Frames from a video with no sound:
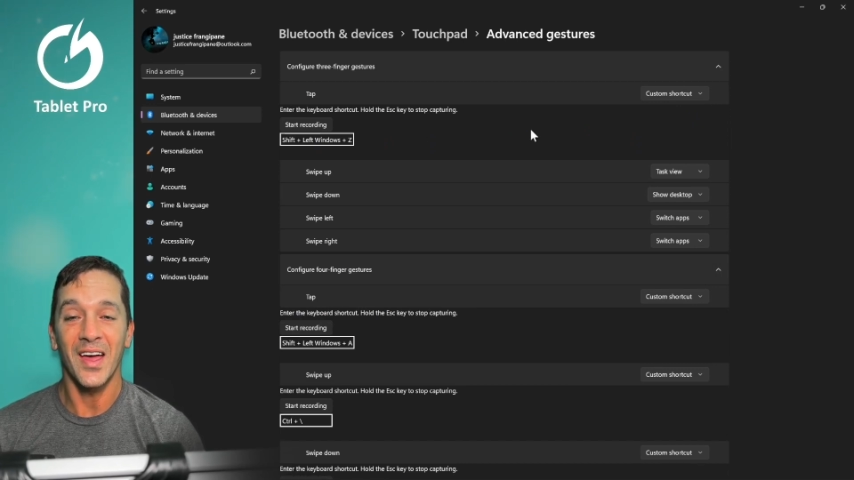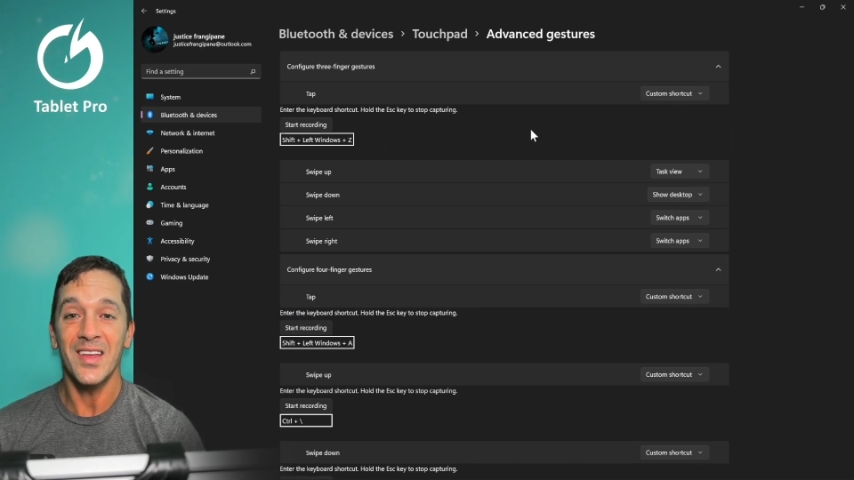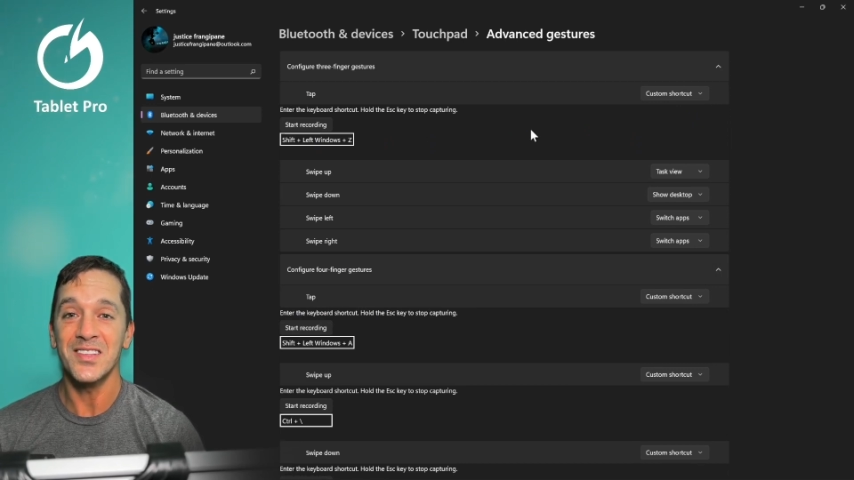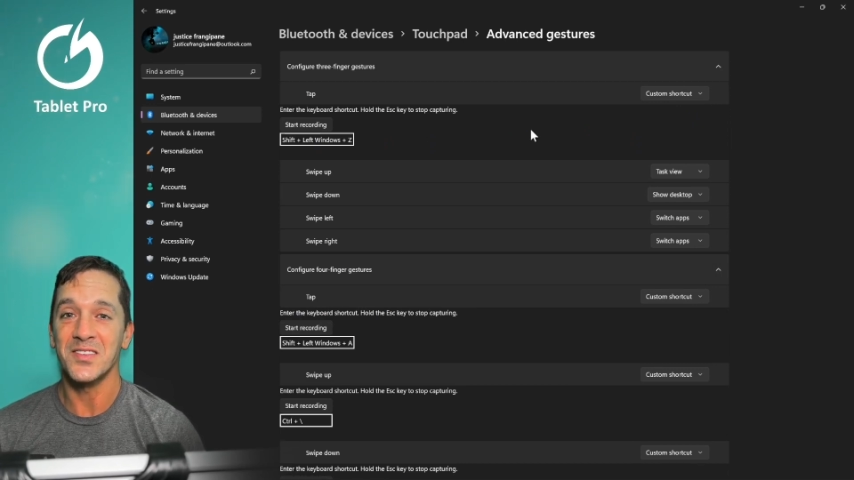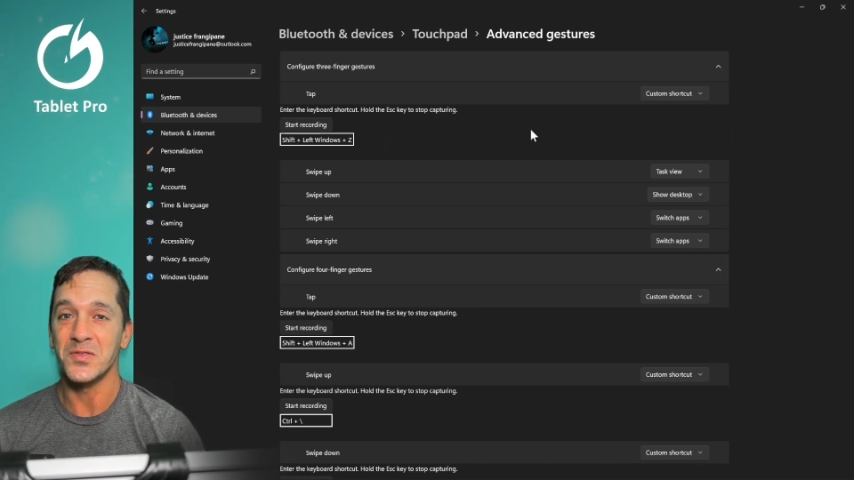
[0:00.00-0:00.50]

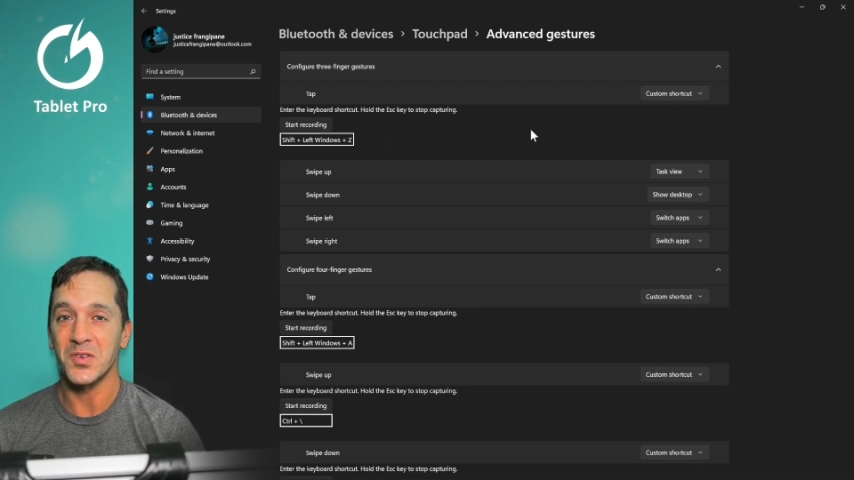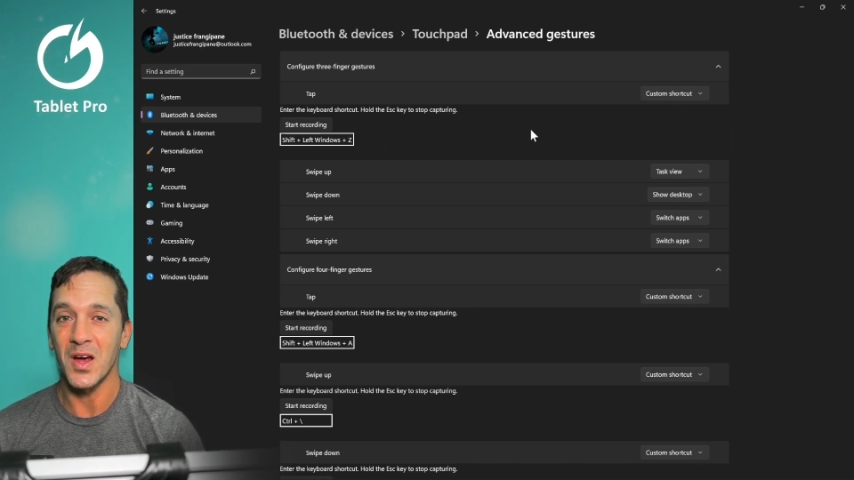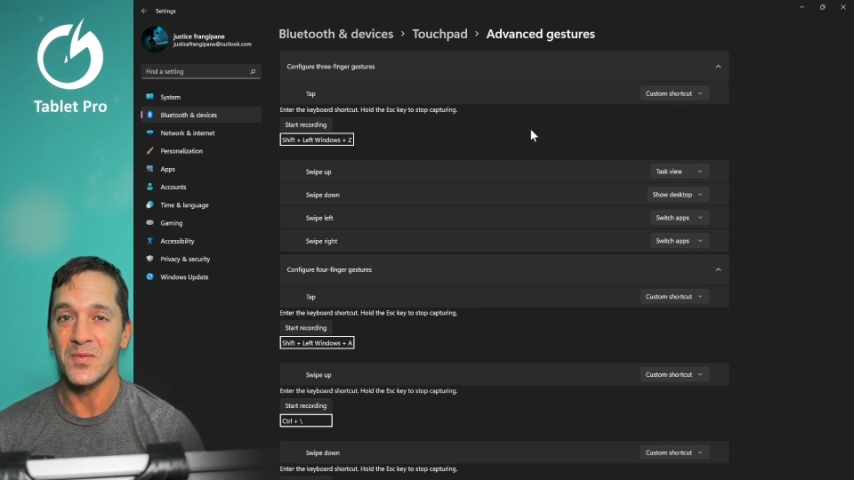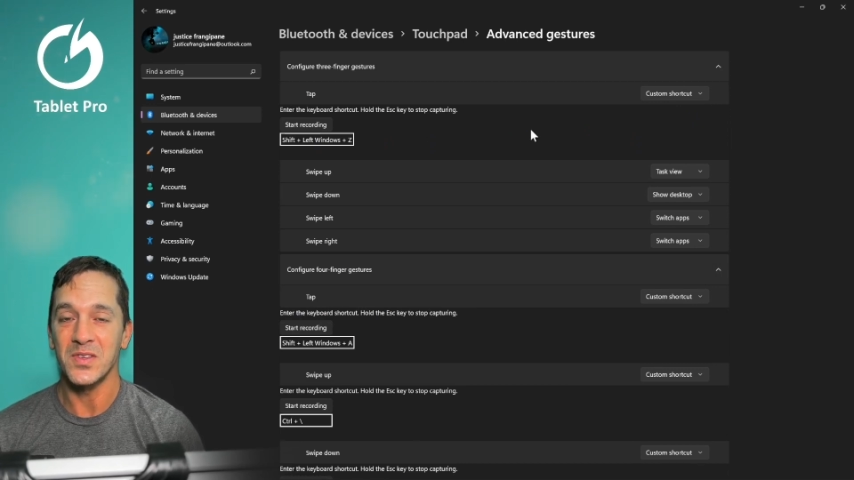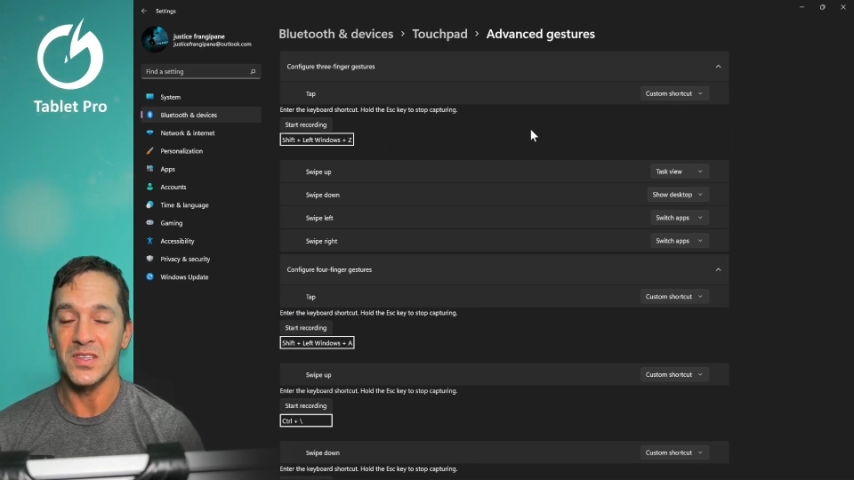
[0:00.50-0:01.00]
and
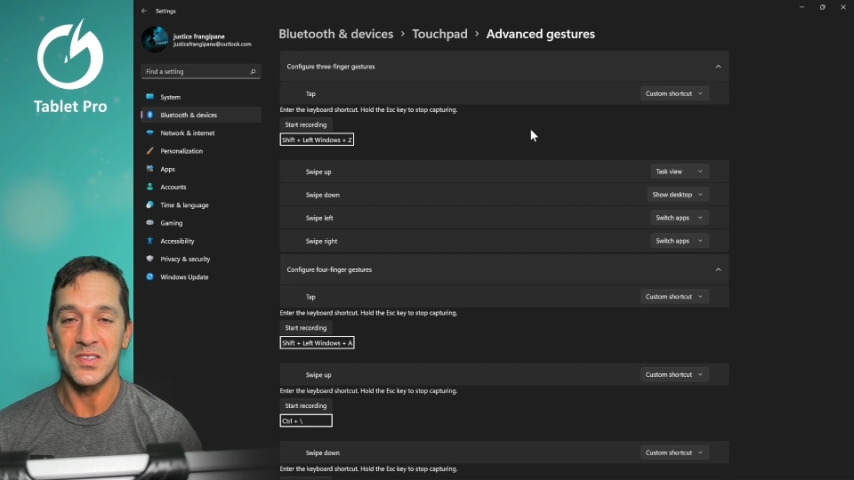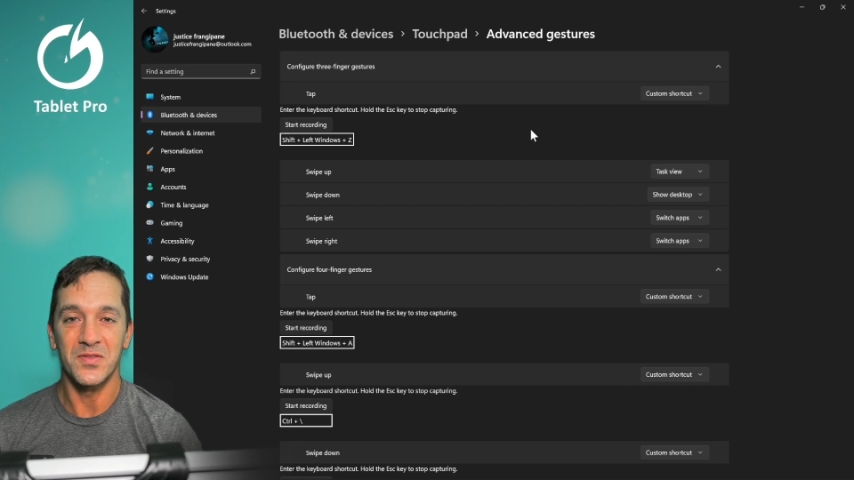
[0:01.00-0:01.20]
subscribe to this